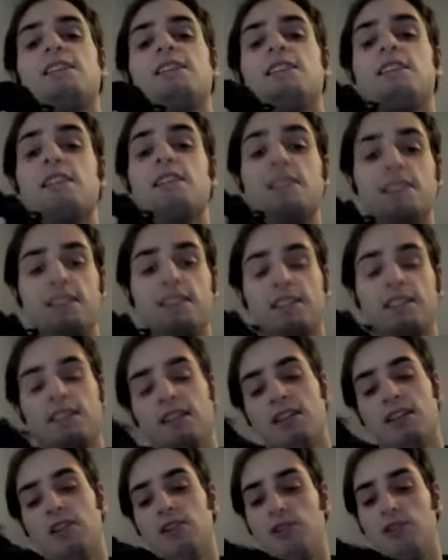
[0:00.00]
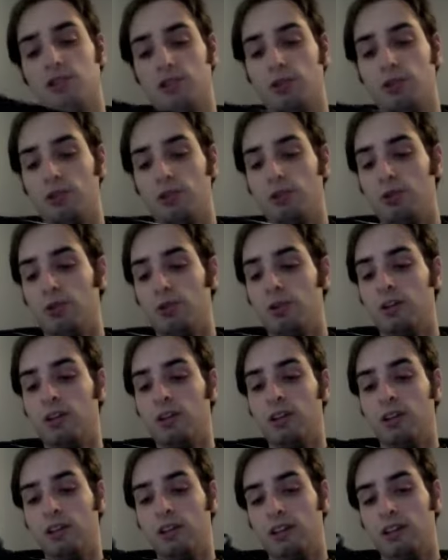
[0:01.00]
This shoe
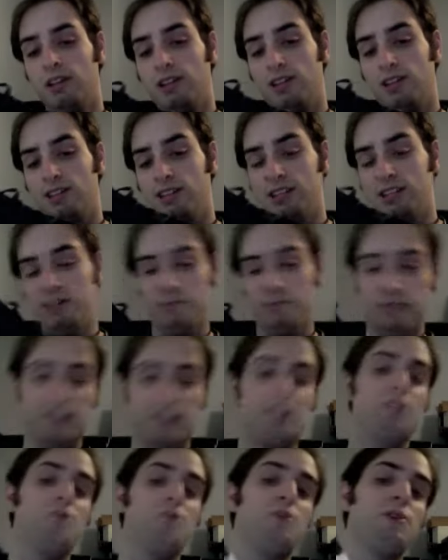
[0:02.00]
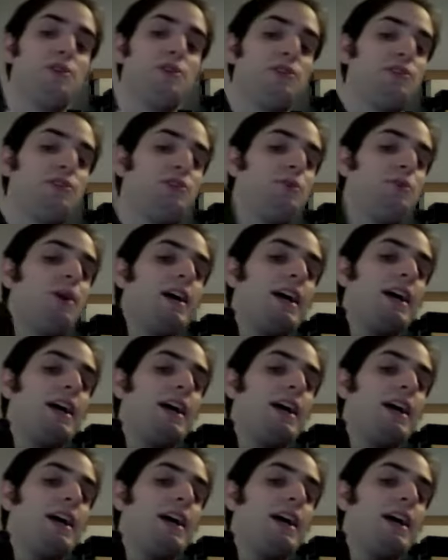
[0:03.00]
is simply the worst shoe I